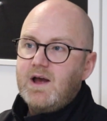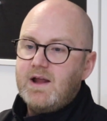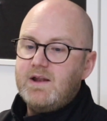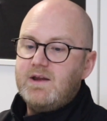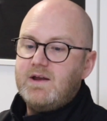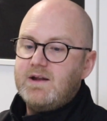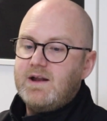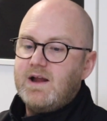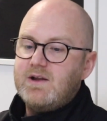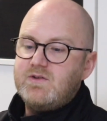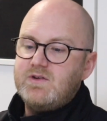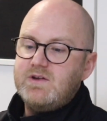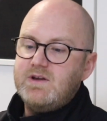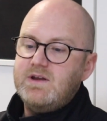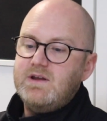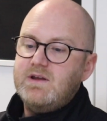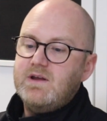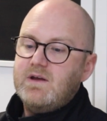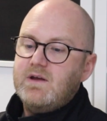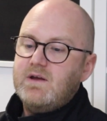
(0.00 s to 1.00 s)
And you can
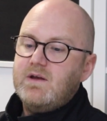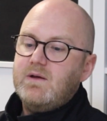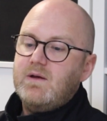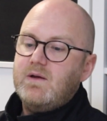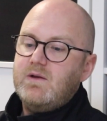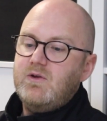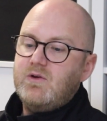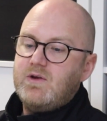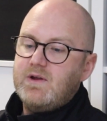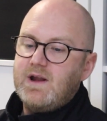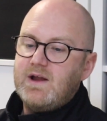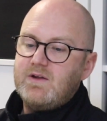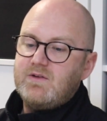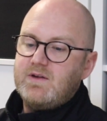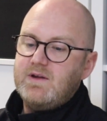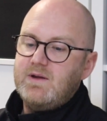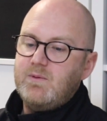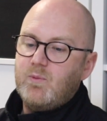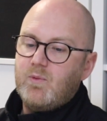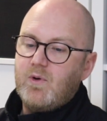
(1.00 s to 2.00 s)

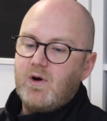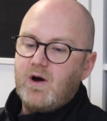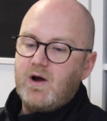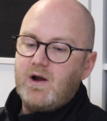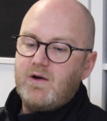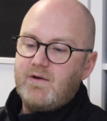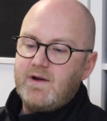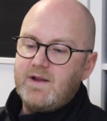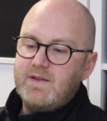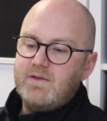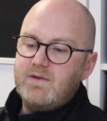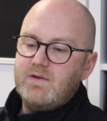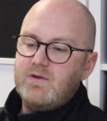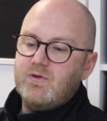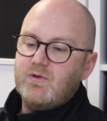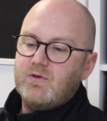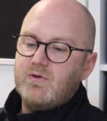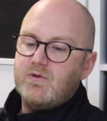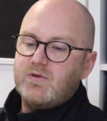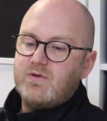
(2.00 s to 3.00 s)
actually wire in
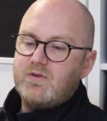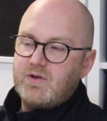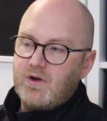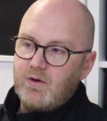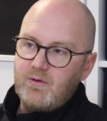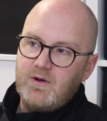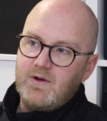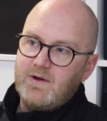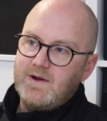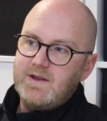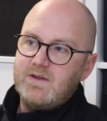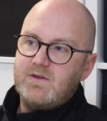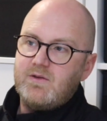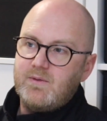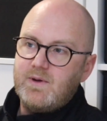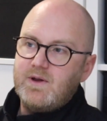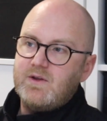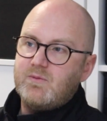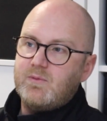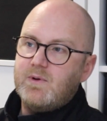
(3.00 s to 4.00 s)
your solar into
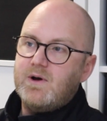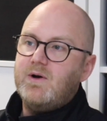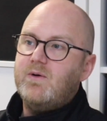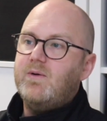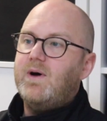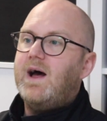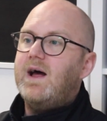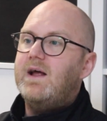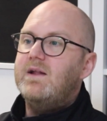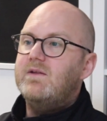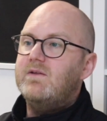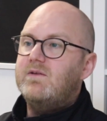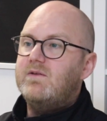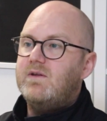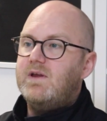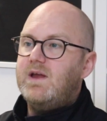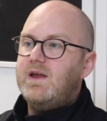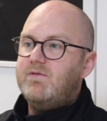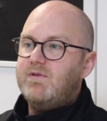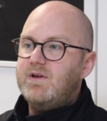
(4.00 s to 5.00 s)
it as well, and
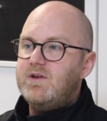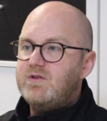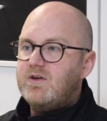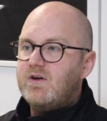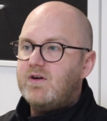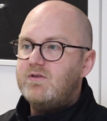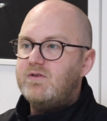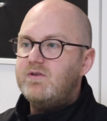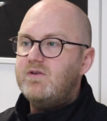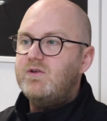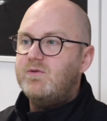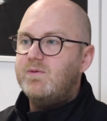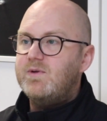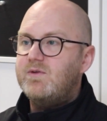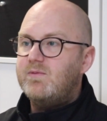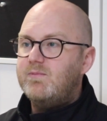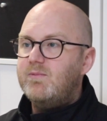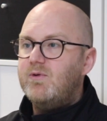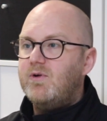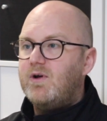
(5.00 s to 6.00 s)
EV chargers, so
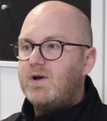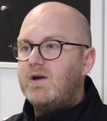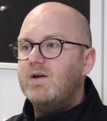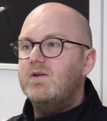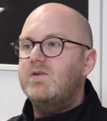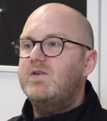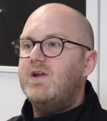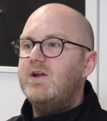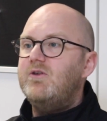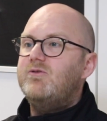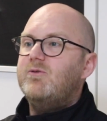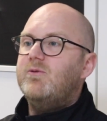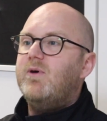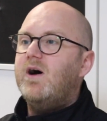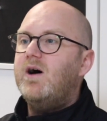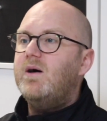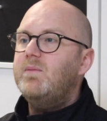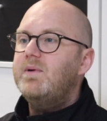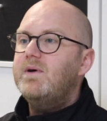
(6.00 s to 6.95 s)
it's more like a central hub,